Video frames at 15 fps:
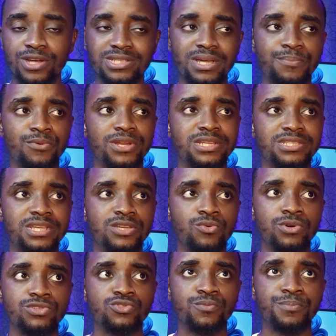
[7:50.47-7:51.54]
For example,
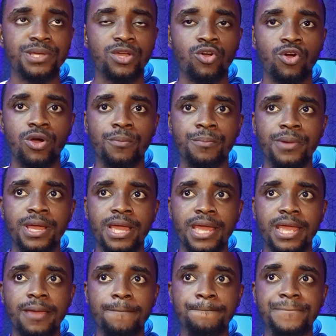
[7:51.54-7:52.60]
let's say you want to
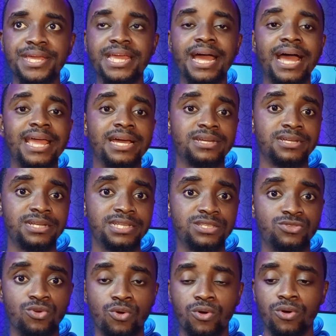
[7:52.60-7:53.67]
become a BI
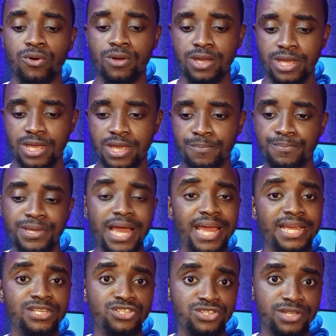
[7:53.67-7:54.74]
analyst or a
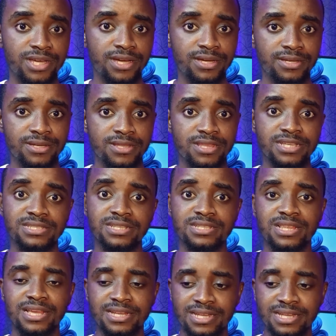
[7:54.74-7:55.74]
BI engineer. There's